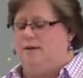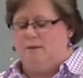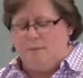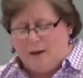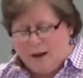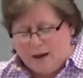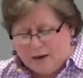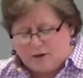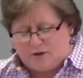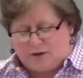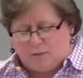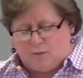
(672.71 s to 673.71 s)

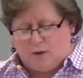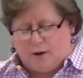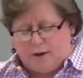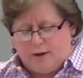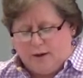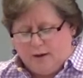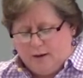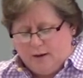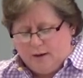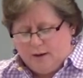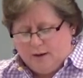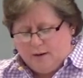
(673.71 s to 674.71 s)
amazed at what
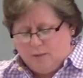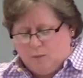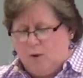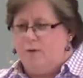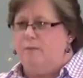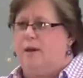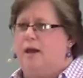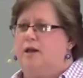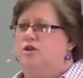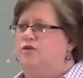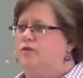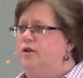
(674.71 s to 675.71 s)
one
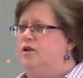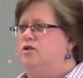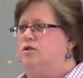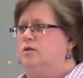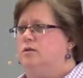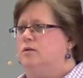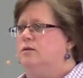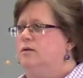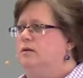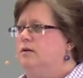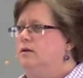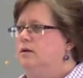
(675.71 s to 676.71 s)
man's vision
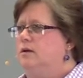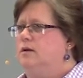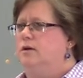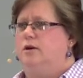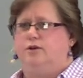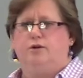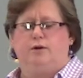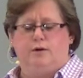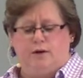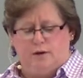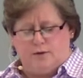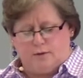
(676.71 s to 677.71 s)
could turn
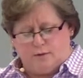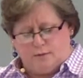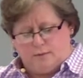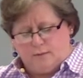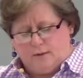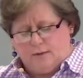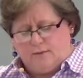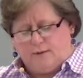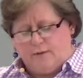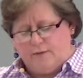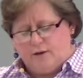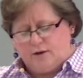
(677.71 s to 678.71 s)
into.
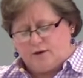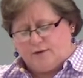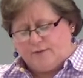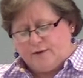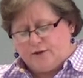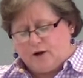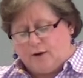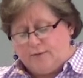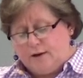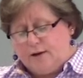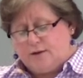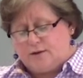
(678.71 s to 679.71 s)
Favio
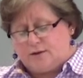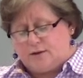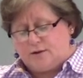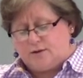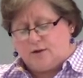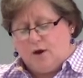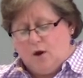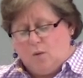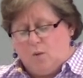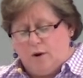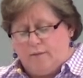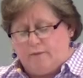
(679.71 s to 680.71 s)
Chavez is
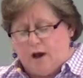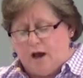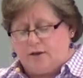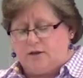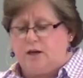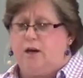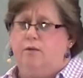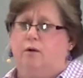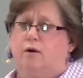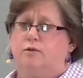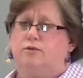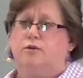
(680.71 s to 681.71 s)
one of God's
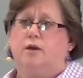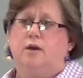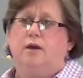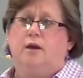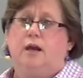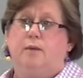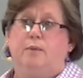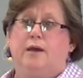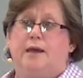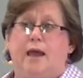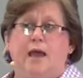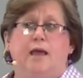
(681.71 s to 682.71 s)
heroes. He
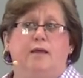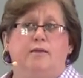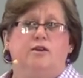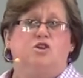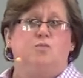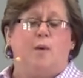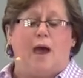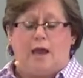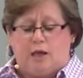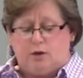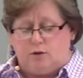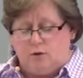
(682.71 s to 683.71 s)
began this
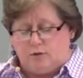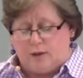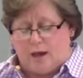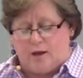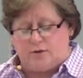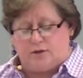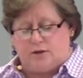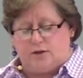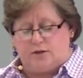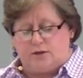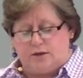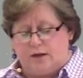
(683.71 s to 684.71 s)
back in
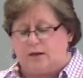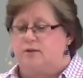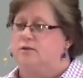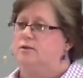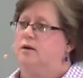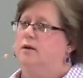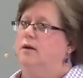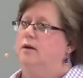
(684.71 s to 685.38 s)
2006.